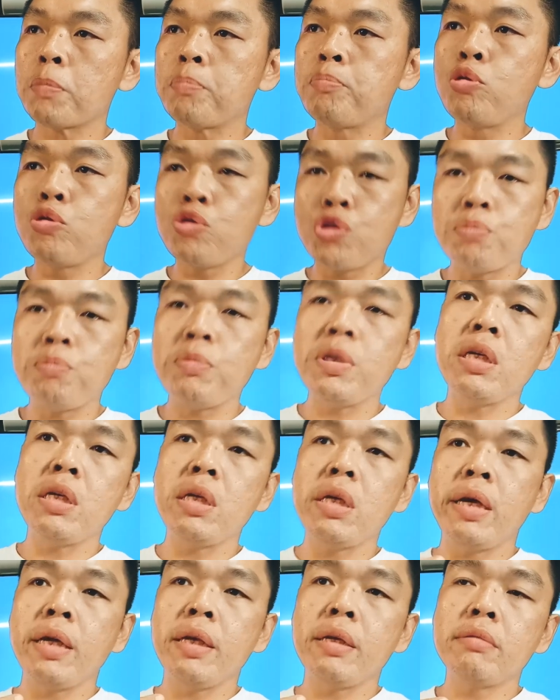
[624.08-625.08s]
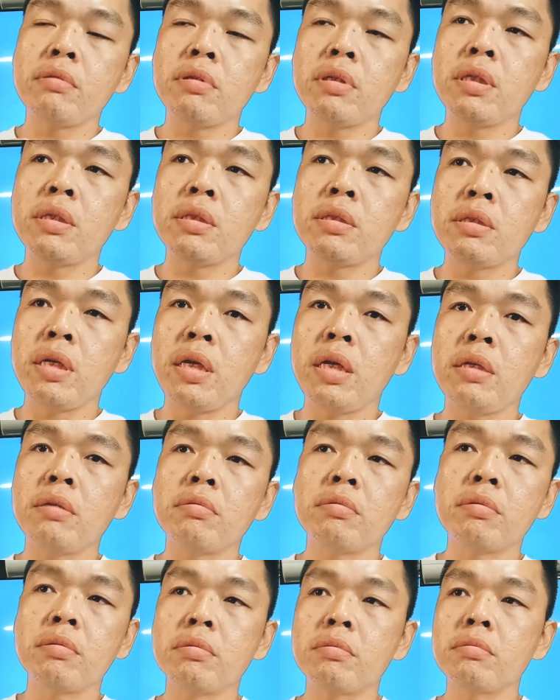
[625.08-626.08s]
push me and he say
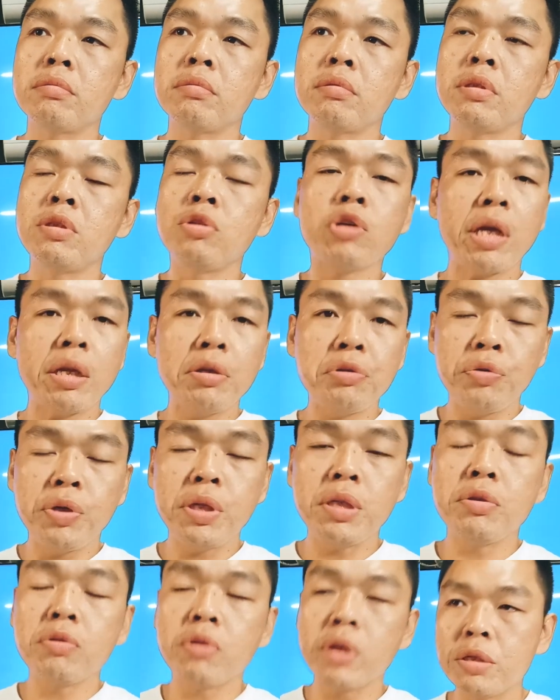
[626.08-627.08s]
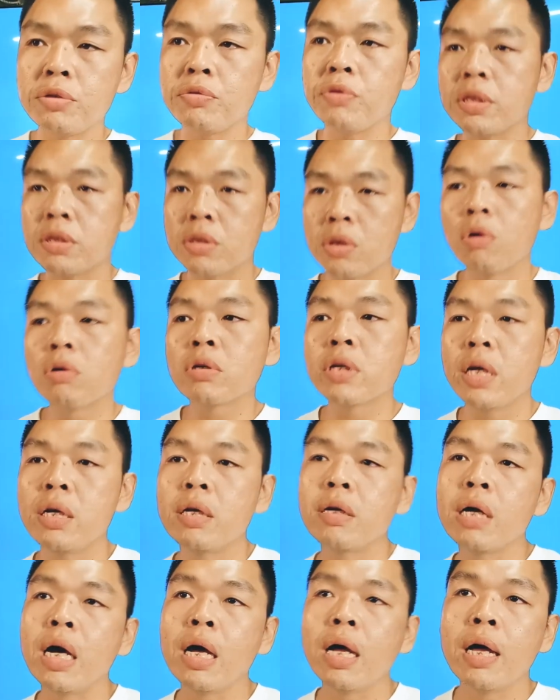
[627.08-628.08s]
you can do it you can do it so okay
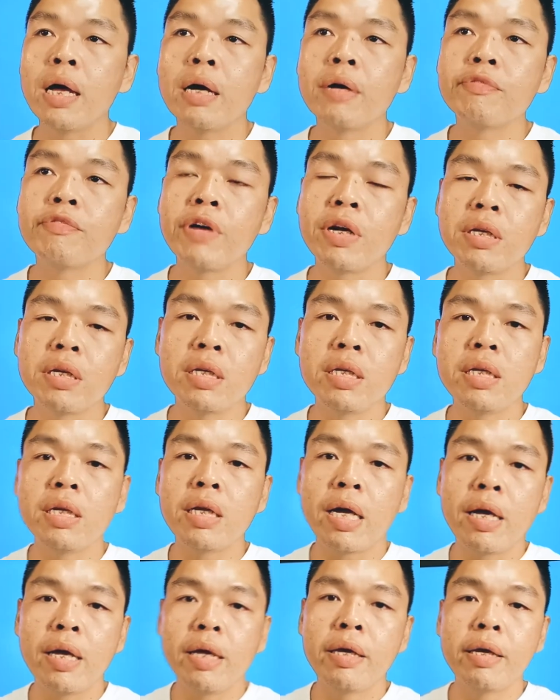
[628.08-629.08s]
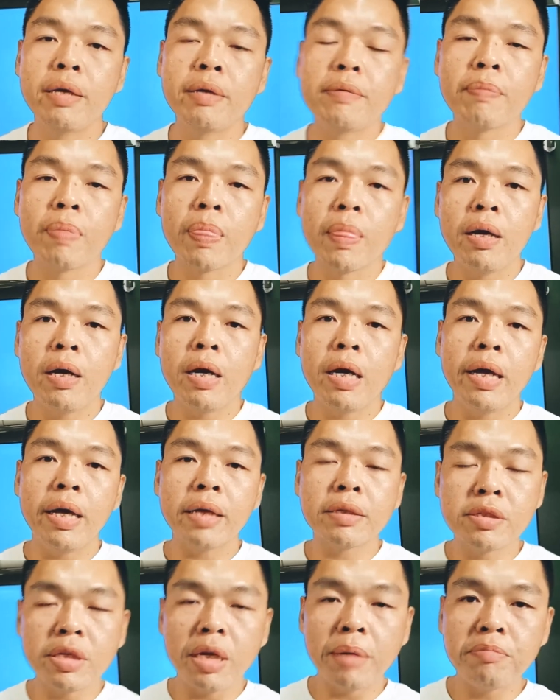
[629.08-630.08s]
uh, finally I I
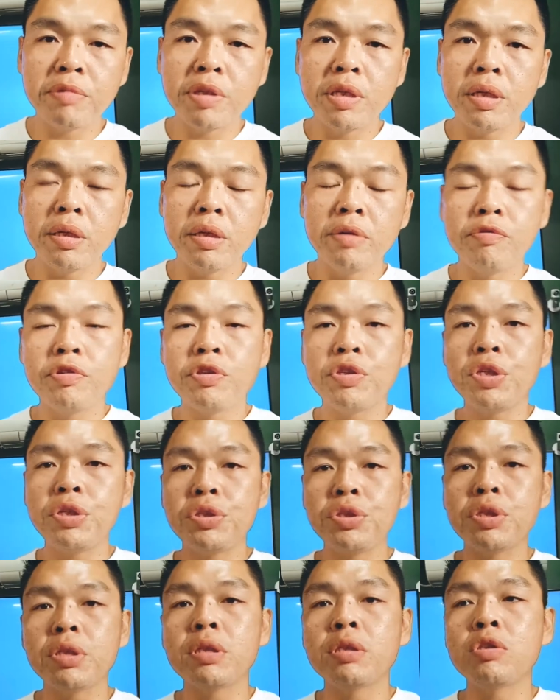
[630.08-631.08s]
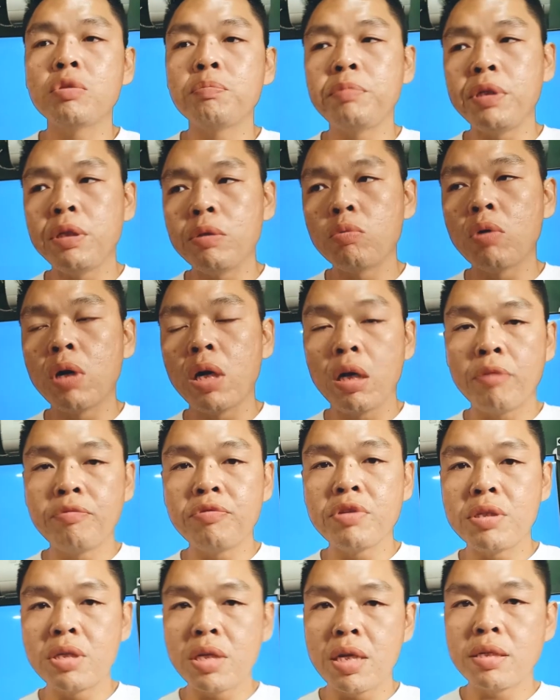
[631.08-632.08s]
accept the invitation to be one of
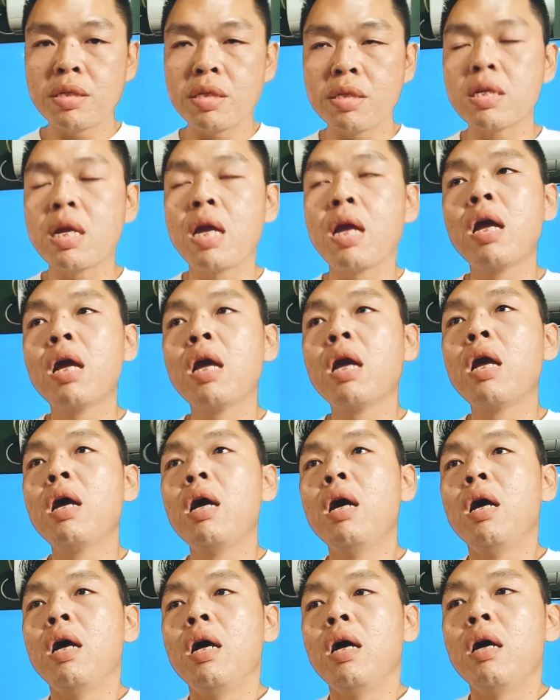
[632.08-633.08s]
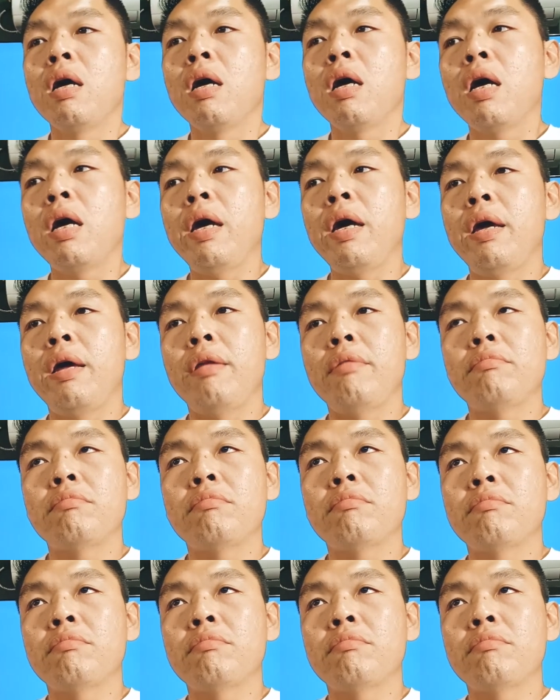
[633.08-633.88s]
the judges and